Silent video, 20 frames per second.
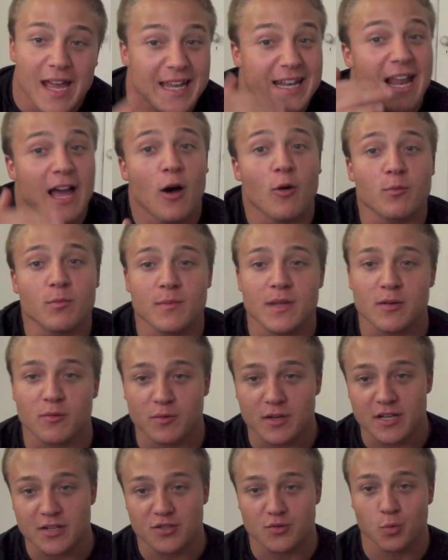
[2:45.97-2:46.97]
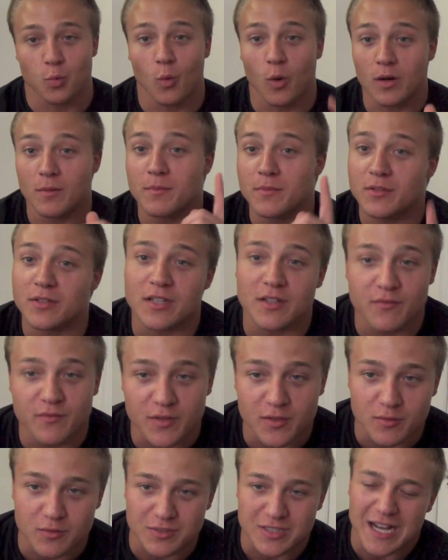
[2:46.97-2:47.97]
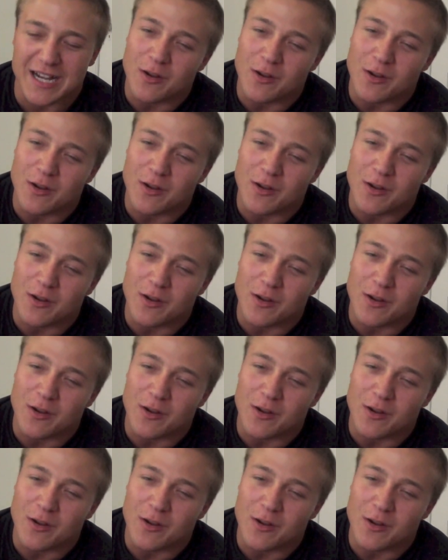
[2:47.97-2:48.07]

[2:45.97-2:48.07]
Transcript: and helped me reach 1 million views.